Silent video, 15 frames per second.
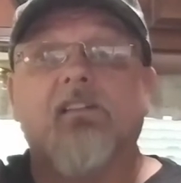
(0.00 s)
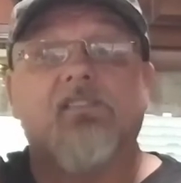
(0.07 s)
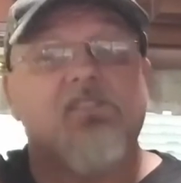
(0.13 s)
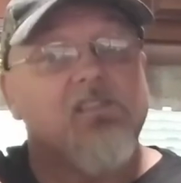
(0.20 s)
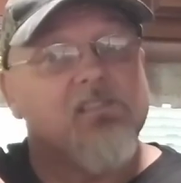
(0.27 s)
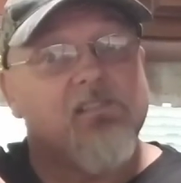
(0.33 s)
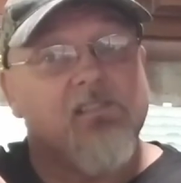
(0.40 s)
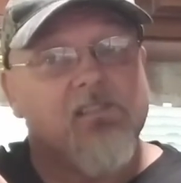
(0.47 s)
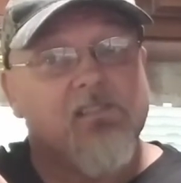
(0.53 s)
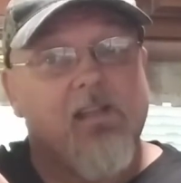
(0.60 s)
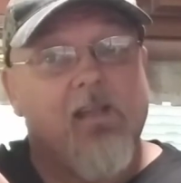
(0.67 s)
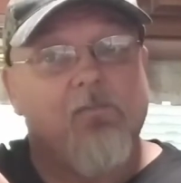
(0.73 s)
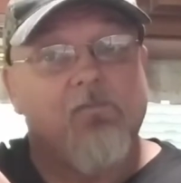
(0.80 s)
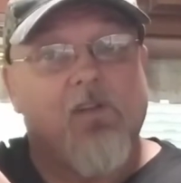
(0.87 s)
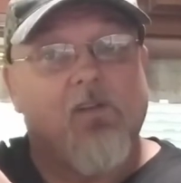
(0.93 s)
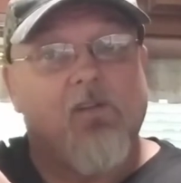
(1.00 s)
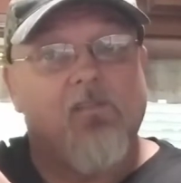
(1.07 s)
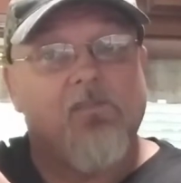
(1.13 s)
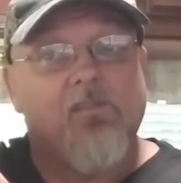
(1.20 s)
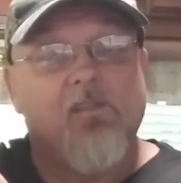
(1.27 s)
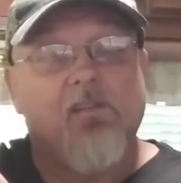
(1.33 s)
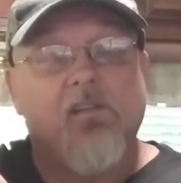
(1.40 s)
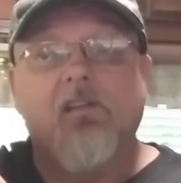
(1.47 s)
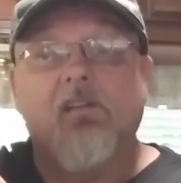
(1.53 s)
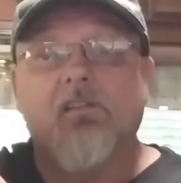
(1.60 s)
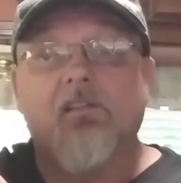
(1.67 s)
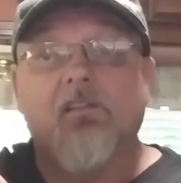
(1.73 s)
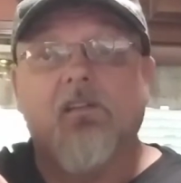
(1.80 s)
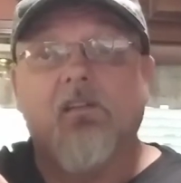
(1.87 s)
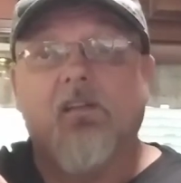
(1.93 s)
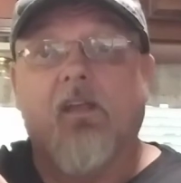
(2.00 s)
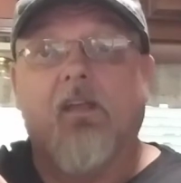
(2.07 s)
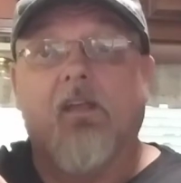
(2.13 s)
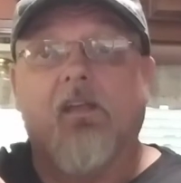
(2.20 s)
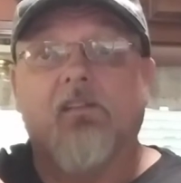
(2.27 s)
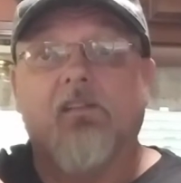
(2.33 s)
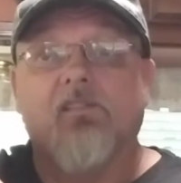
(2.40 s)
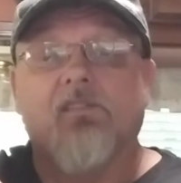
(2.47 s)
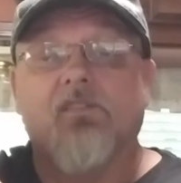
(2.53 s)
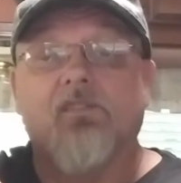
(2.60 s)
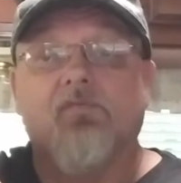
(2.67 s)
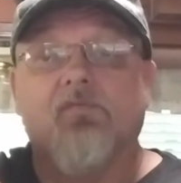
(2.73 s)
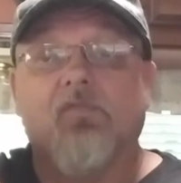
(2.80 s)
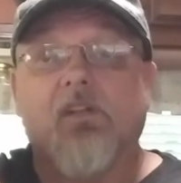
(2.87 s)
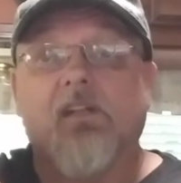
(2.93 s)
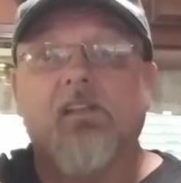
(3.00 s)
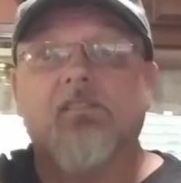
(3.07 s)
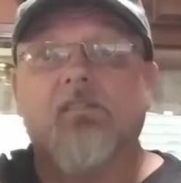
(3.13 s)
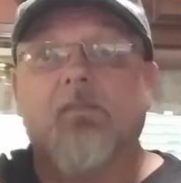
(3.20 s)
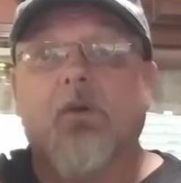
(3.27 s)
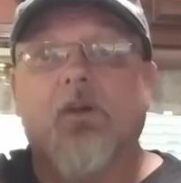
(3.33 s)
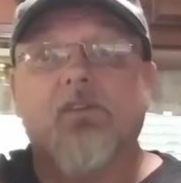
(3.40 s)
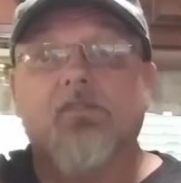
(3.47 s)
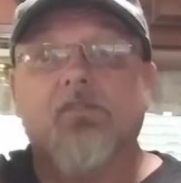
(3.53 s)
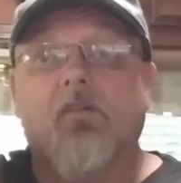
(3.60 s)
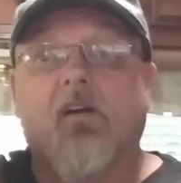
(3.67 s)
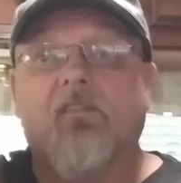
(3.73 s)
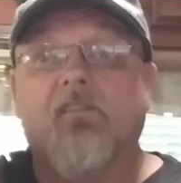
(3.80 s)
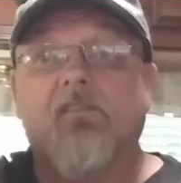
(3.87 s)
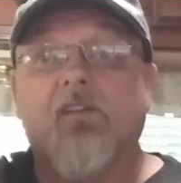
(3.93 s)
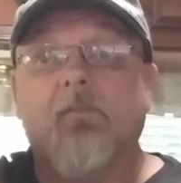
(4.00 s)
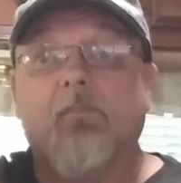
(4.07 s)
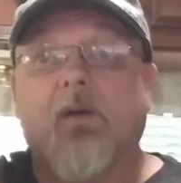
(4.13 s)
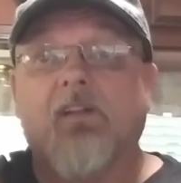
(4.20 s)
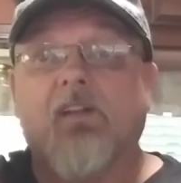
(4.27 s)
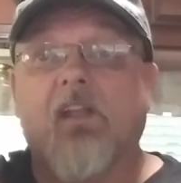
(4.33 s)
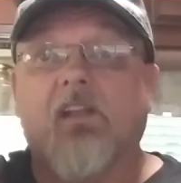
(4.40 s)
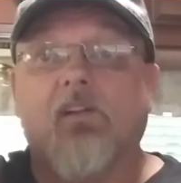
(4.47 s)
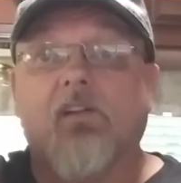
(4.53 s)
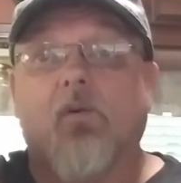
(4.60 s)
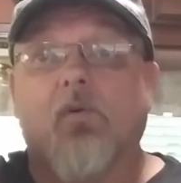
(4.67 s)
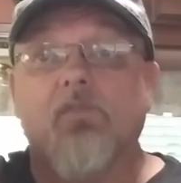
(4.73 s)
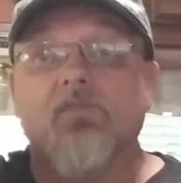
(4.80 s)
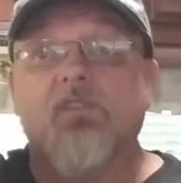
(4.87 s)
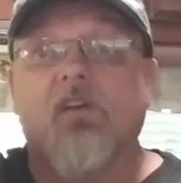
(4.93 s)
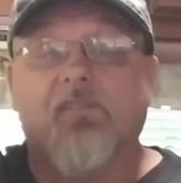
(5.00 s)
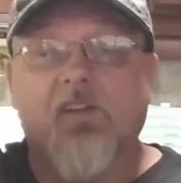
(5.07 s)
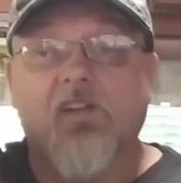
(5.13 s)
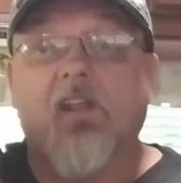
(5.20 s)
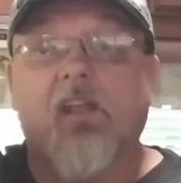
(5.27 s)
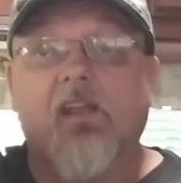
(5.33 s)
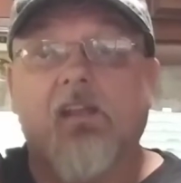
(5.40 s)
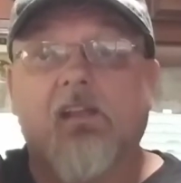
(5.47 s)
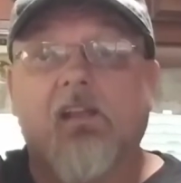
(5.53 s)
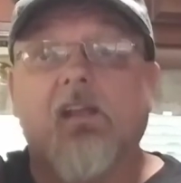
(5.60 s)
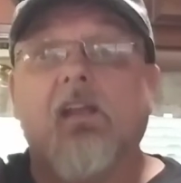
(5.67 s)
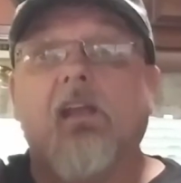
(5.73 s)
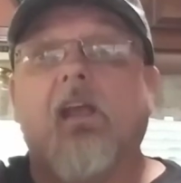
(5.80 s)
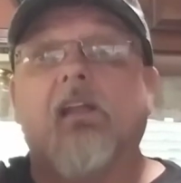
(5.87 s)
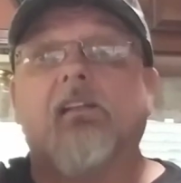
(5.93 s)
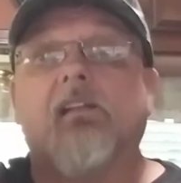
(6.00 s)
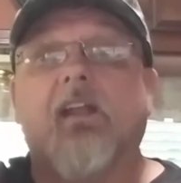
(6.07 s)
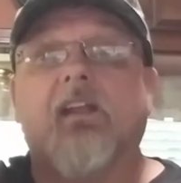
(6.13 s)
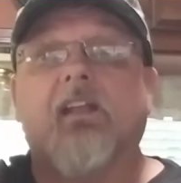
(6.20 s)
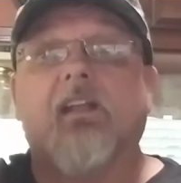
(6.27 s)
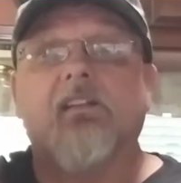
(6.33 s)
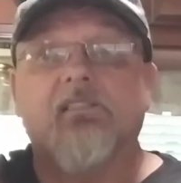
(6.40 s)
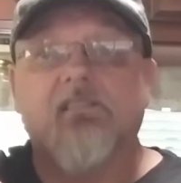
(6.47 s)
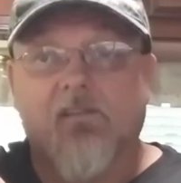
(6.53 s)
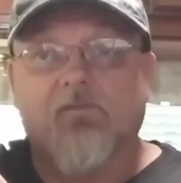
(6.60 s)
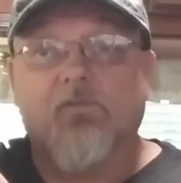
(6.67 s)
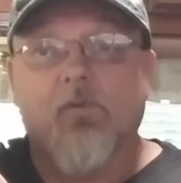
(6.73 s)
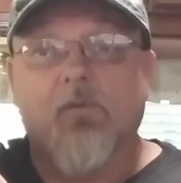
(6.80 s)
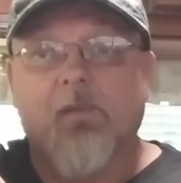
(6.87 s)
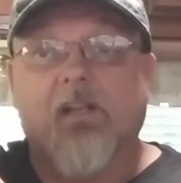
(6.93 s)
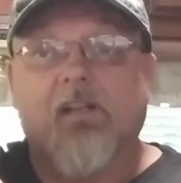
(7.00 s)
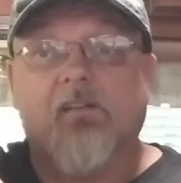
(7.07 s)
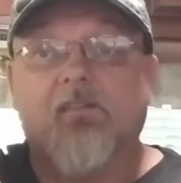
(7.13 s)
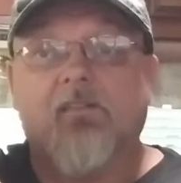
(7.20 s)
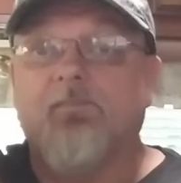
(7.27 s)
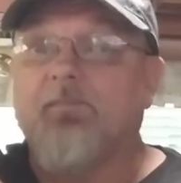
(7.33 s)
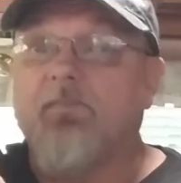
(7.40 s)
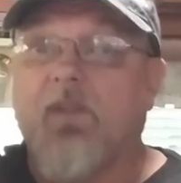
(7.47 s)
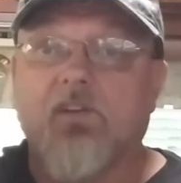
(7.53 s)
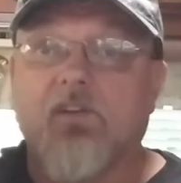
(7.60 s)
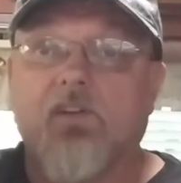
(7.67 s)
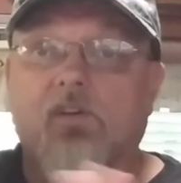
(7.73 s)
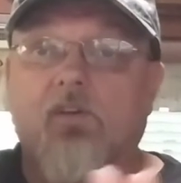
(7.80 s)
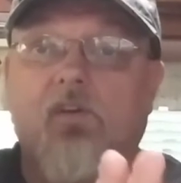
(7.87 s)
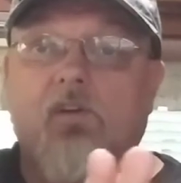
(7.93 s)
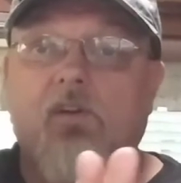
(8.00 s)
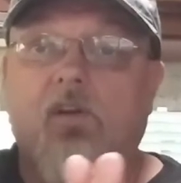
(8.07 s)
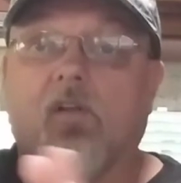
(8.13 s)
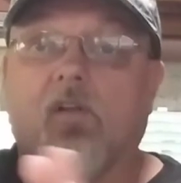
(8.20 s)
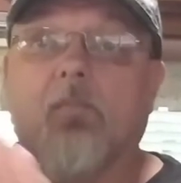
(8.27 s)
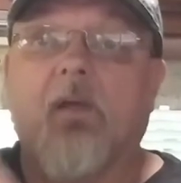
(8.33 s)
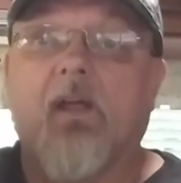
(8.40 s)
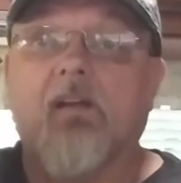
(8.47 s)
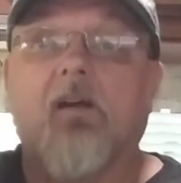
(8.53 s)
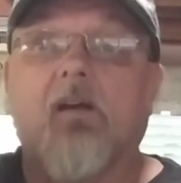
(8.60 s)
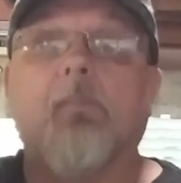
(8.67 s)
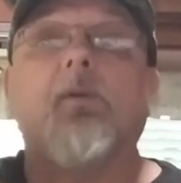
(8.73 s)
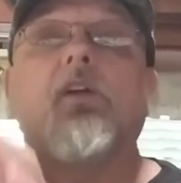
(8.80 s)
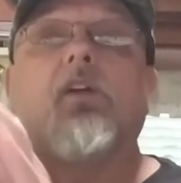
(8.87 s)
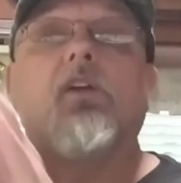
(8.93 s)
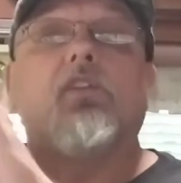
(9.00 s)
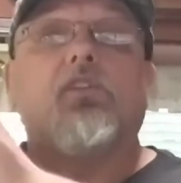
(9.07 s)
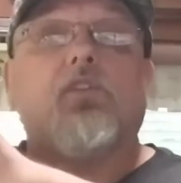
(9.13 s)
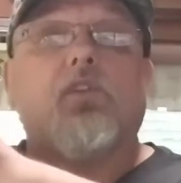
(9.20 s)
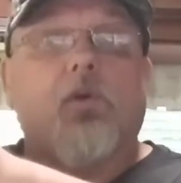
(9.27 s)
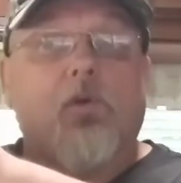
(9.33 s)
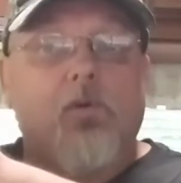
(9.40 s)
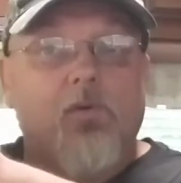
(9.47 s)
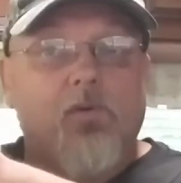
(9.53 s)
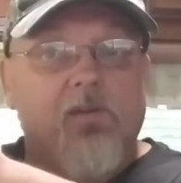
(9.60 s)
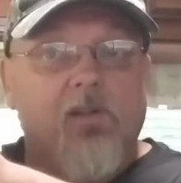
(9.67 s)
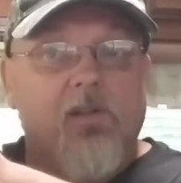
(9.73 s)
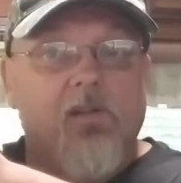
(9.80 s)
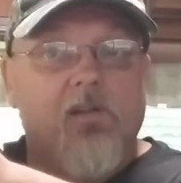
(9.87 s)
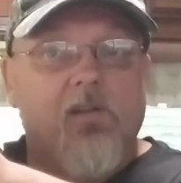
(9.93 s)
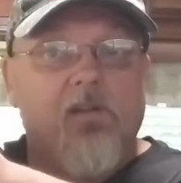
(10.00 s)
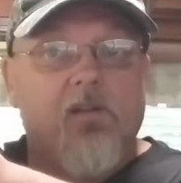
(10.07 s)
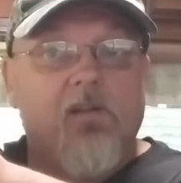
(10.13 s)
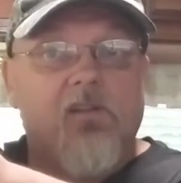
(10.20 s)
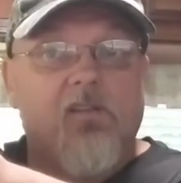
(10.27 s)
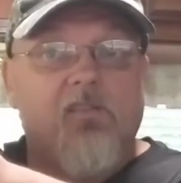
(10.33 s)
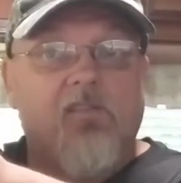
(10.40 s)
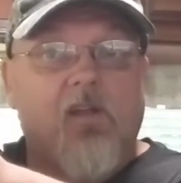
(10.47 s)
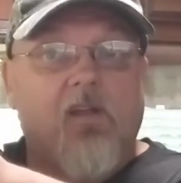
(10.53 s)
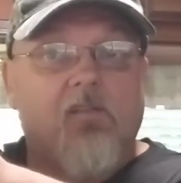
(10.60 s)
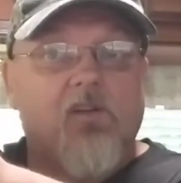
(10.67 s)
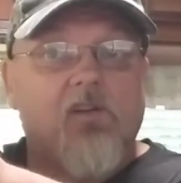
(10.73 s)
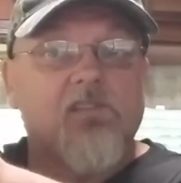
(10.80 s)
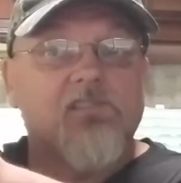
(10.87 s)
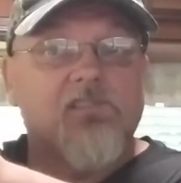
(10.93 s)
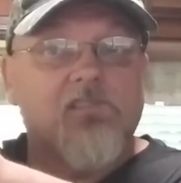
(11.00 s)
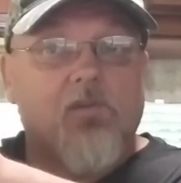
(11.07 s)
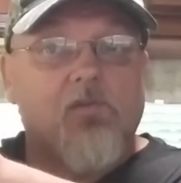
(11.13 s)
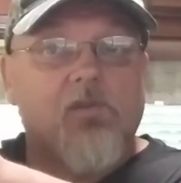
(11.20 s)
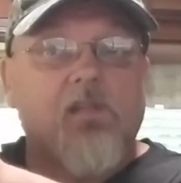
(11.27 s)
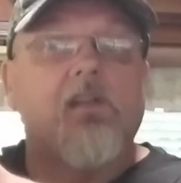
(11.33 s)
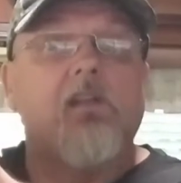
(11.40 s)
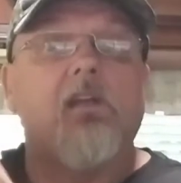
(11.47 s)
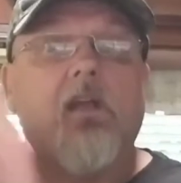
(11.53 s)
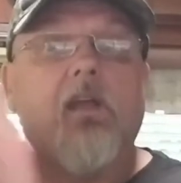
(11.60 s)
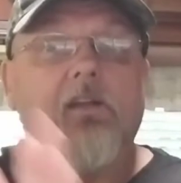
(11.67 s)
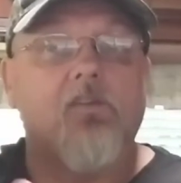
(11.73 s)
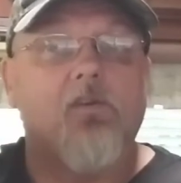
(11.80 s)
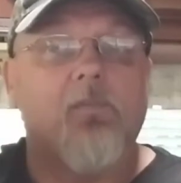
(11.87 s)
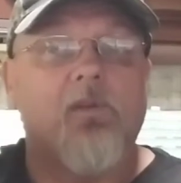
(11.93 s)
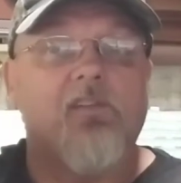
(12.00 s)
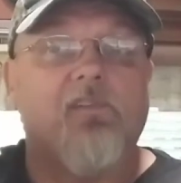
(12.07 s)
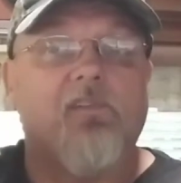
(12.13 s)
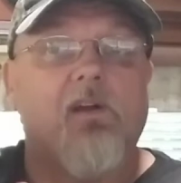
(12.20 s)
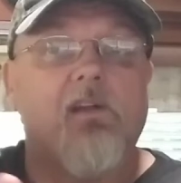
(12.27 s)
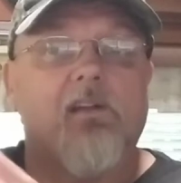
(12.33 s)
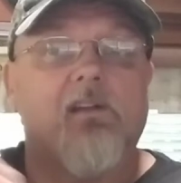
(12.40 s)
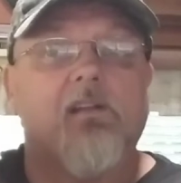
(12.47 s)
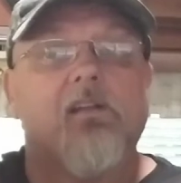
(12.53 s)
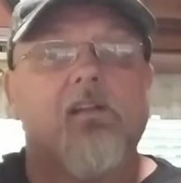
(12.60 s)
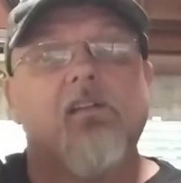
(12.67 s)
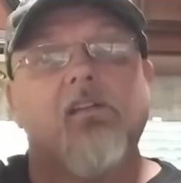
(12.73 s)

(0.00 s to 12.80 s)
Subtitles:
It's just the slam valve. And you release the pressure off of it by taking the hose off the tank and letting it sit for a minute. And then you can hook it all back up. Turn the valve on slowly and you'll be fine.